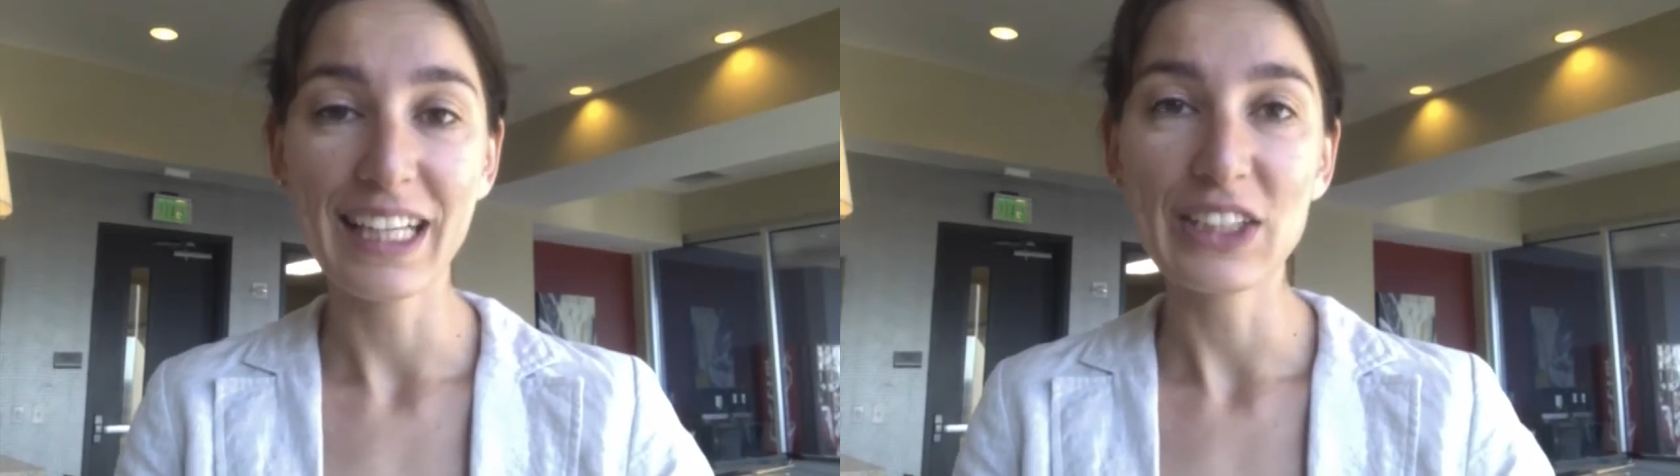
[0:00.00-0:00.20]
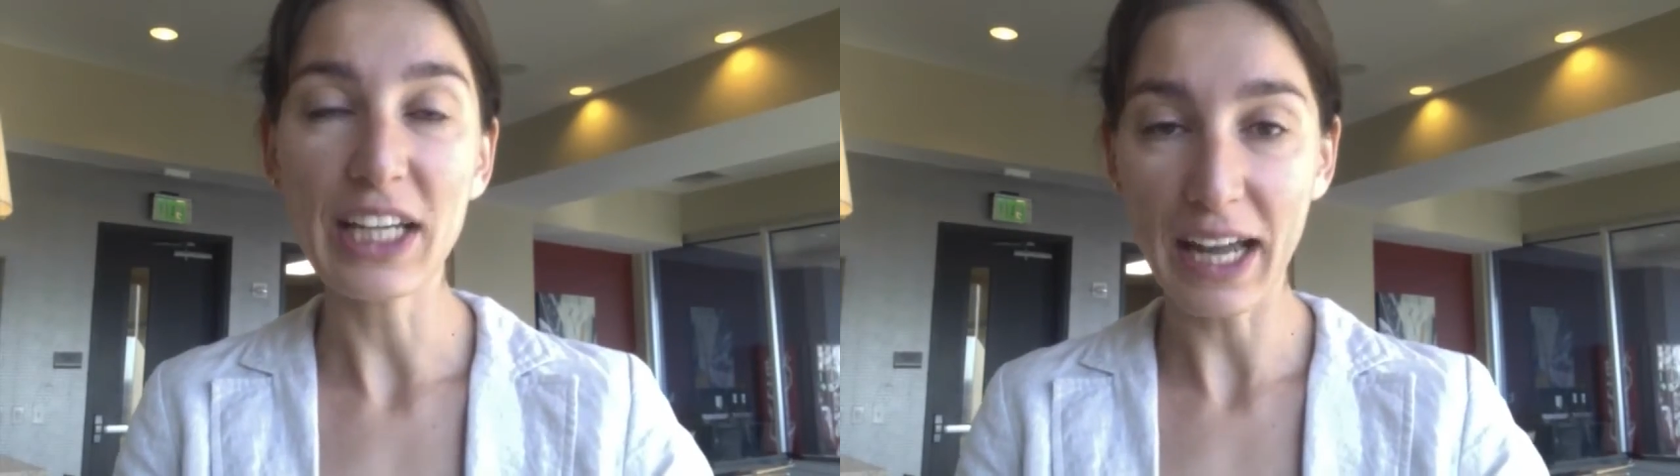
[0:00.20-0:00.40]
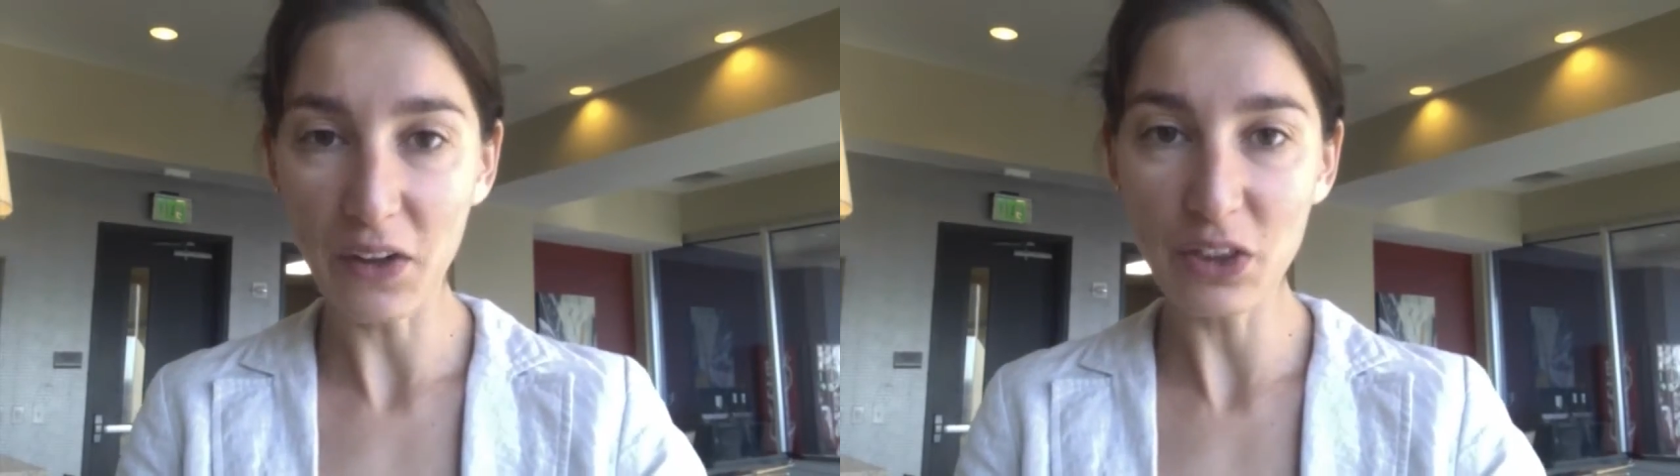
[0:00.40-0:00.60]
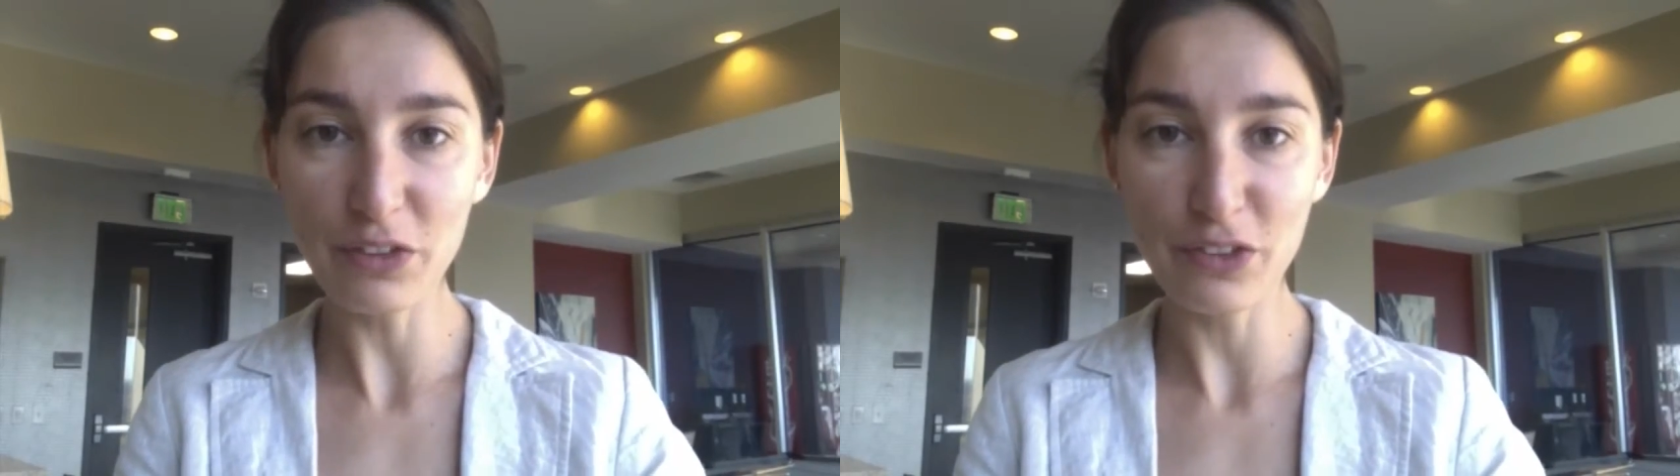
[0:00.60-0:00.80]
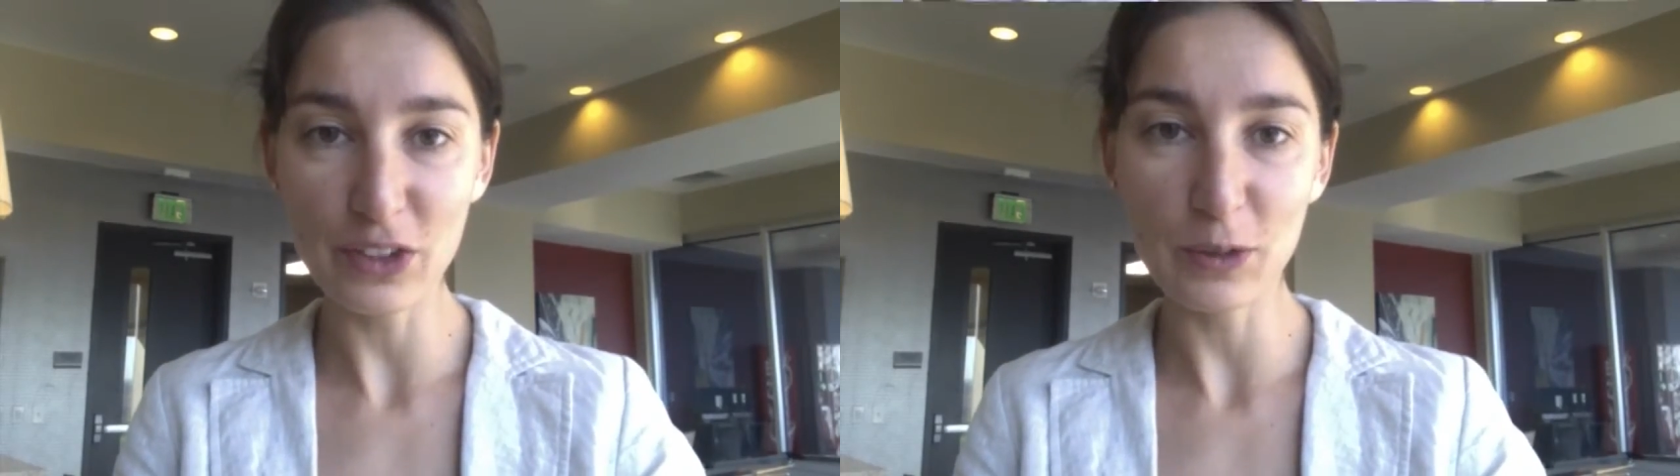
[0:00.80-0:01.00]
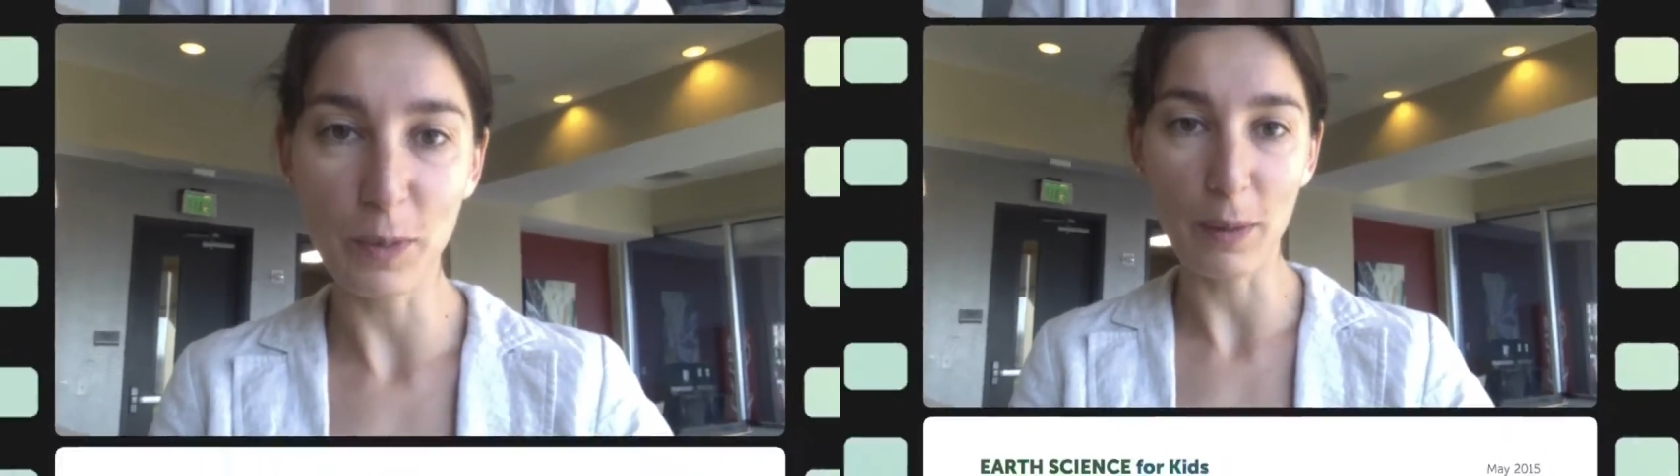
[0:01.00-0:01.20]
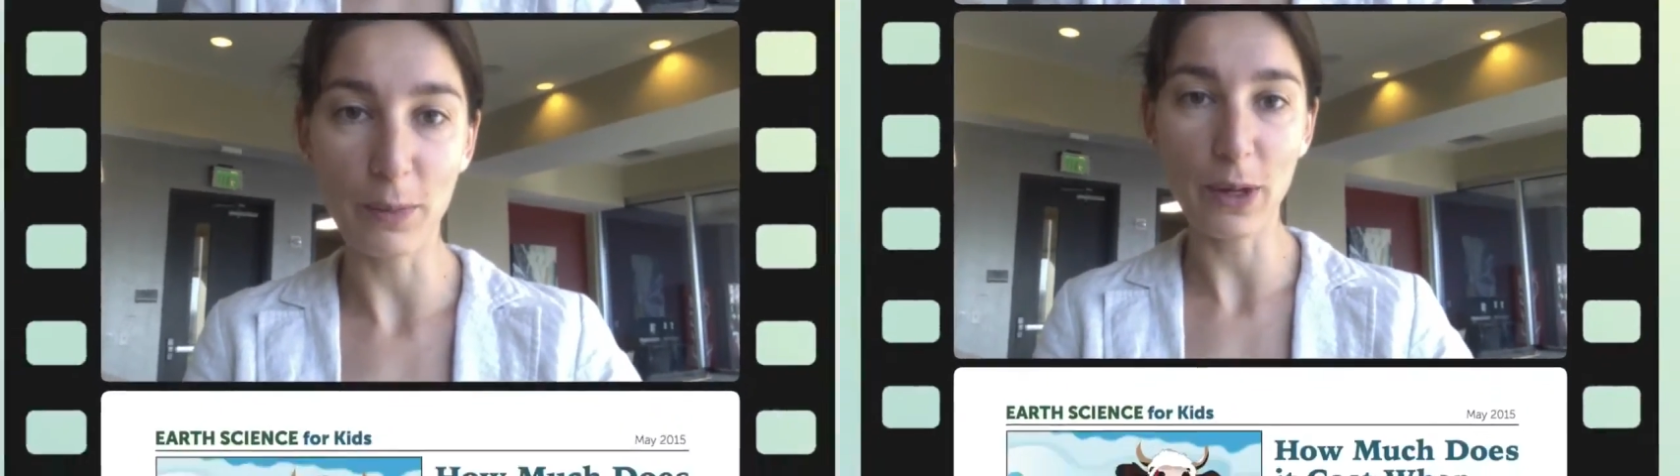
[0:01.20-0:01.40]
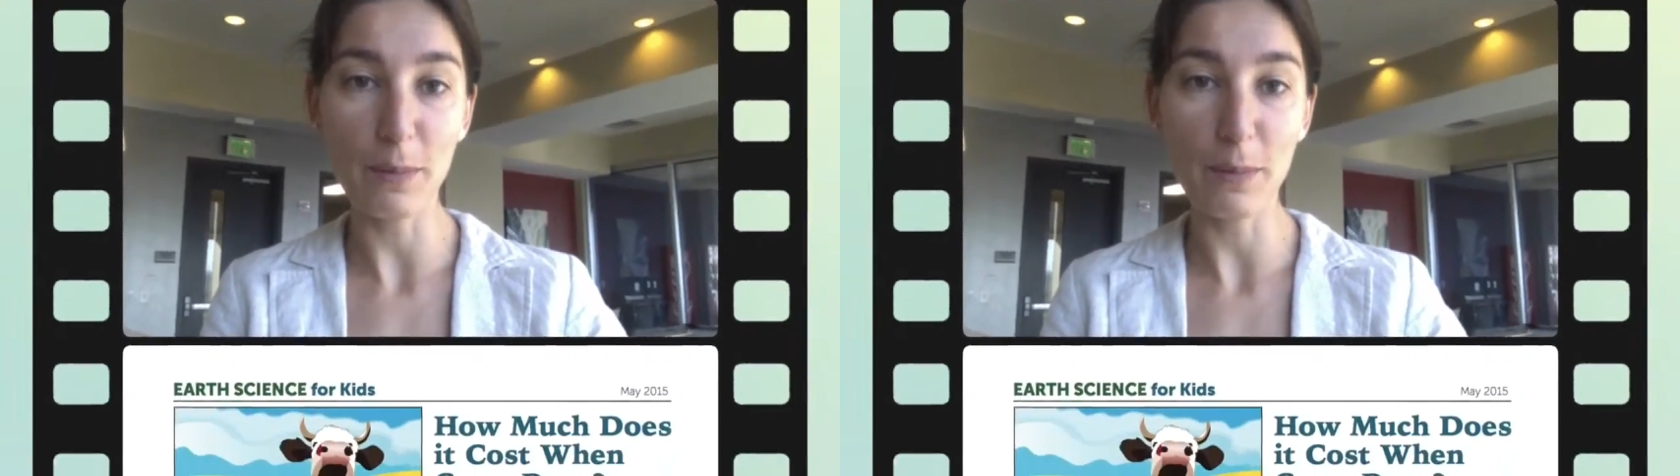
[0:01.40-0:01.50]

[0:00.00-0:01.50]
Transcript: Check out the first paper I